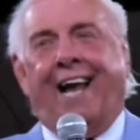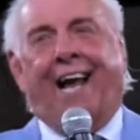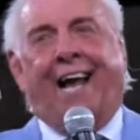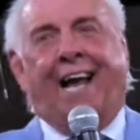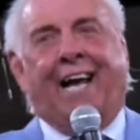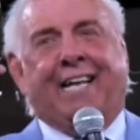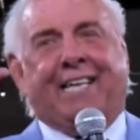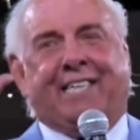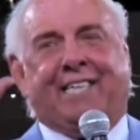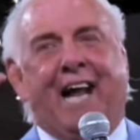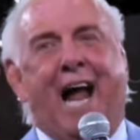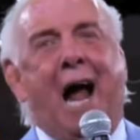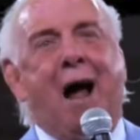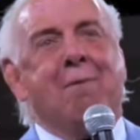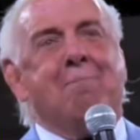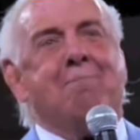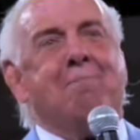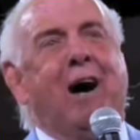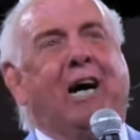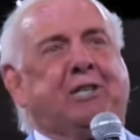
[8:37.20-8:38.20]
Sam
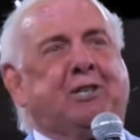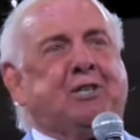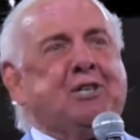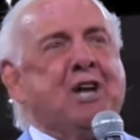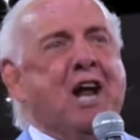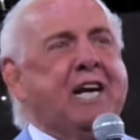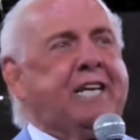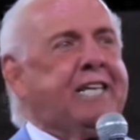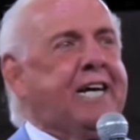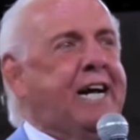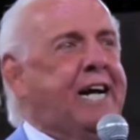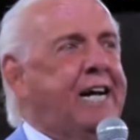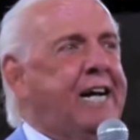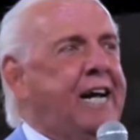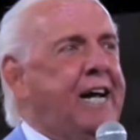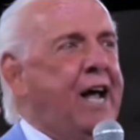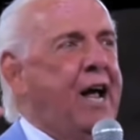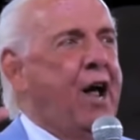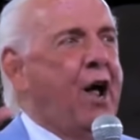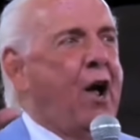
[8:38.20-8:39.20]
Mushnick
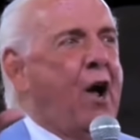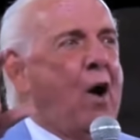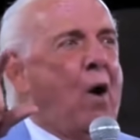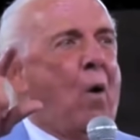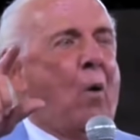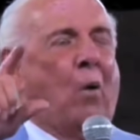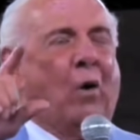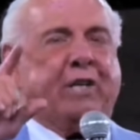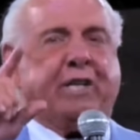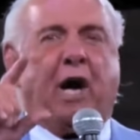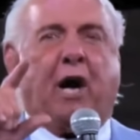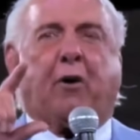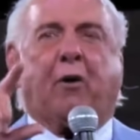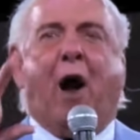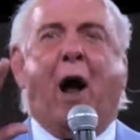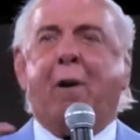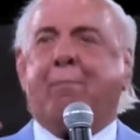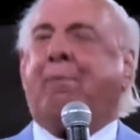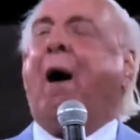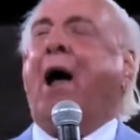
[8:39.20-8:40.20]
with a great
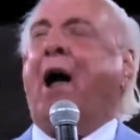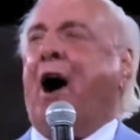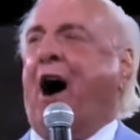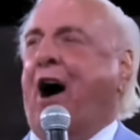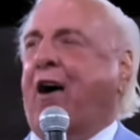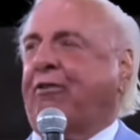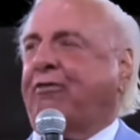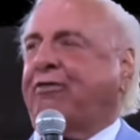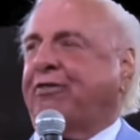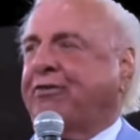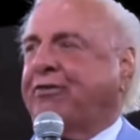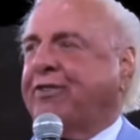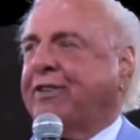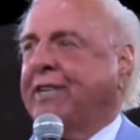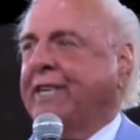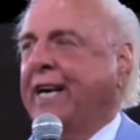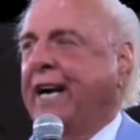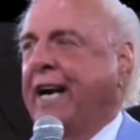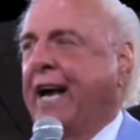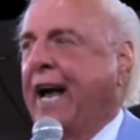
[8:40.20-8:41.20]
payoff.
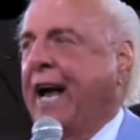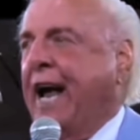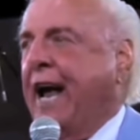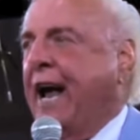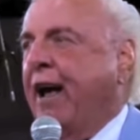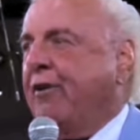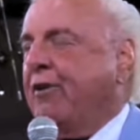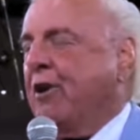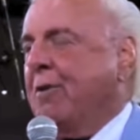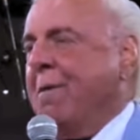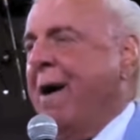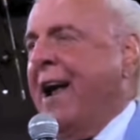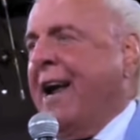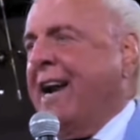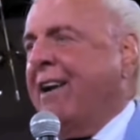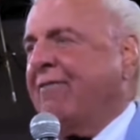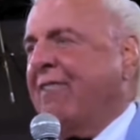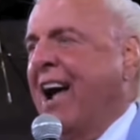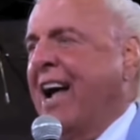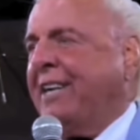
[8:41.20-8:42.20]
Your main
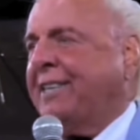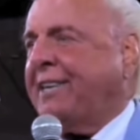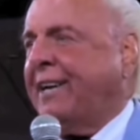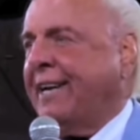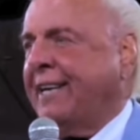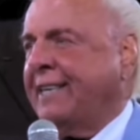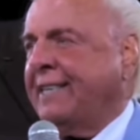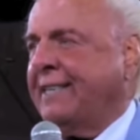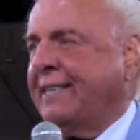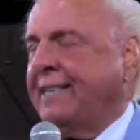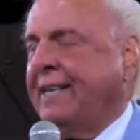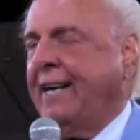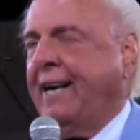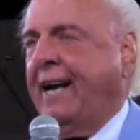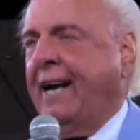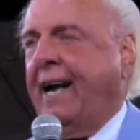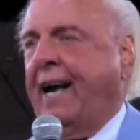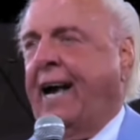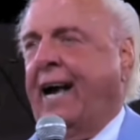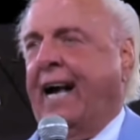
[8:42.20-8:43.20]
event
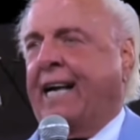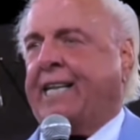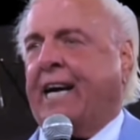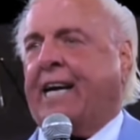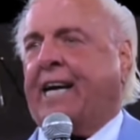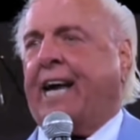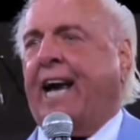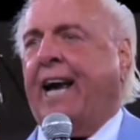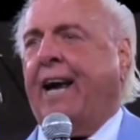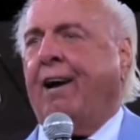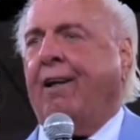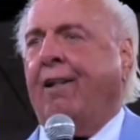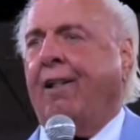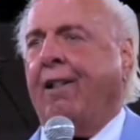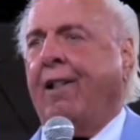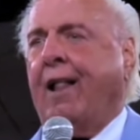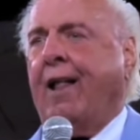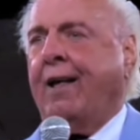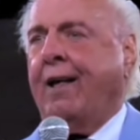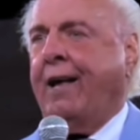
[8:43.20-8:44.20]
at the Keel,
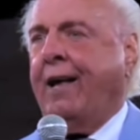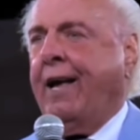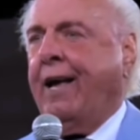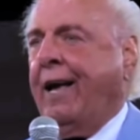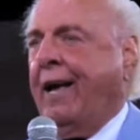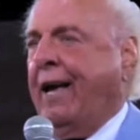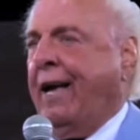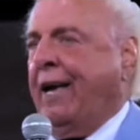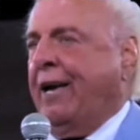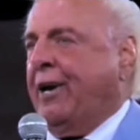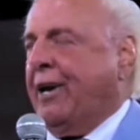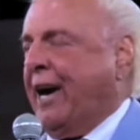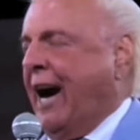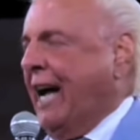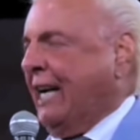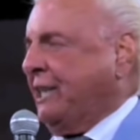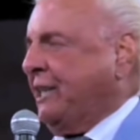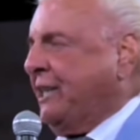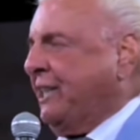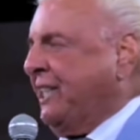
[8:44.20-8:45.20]
you
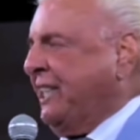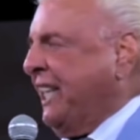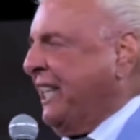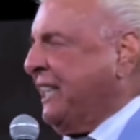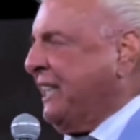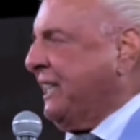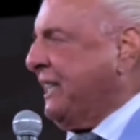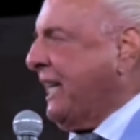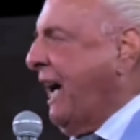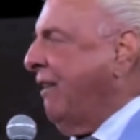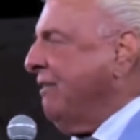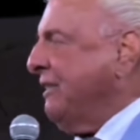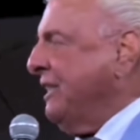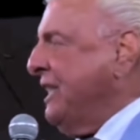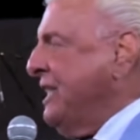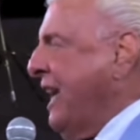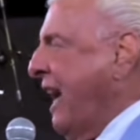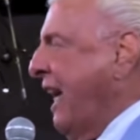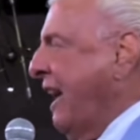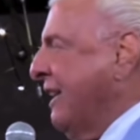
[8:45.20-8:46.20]
got
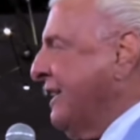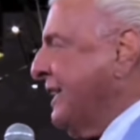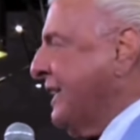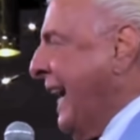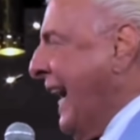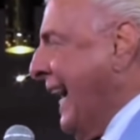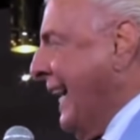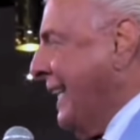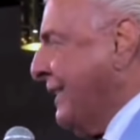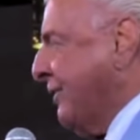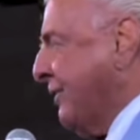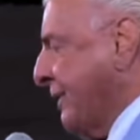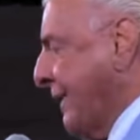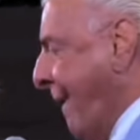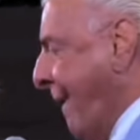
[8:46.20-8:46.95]
$6,000 cash.